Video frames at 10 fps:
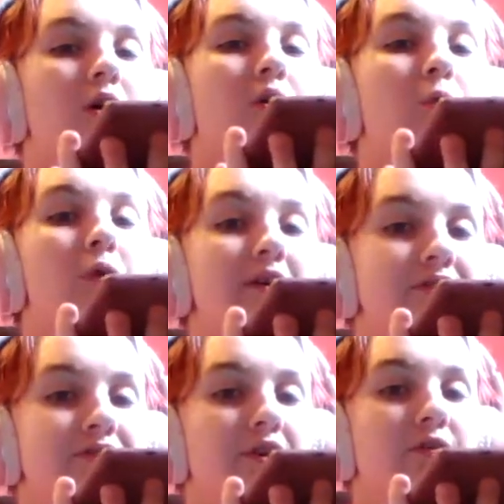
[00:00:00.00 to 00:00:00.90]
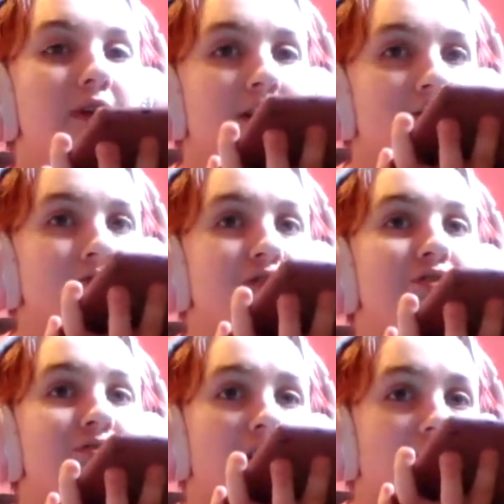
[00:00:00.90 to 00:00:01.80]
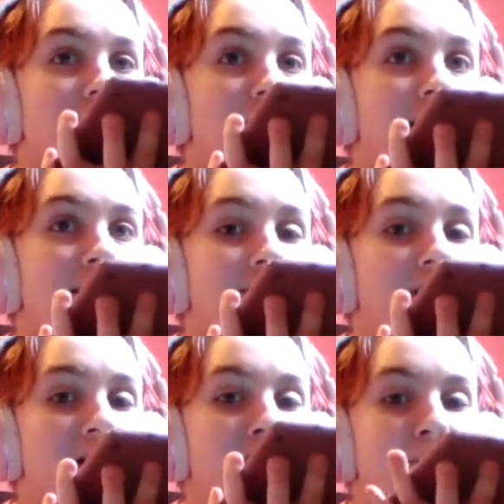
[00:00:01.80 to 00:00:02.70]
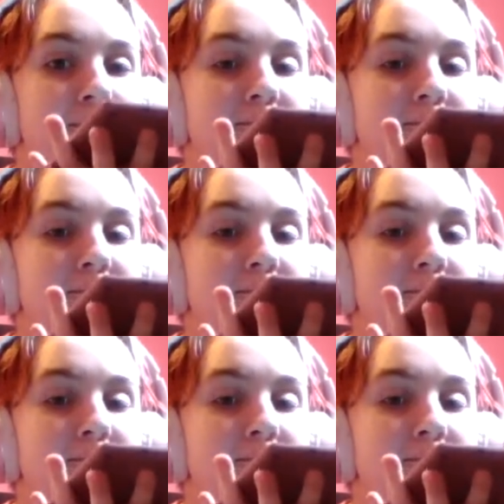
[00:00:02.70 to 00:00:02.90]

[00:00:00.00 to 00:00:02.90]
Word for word: what's the rarest ferret out there?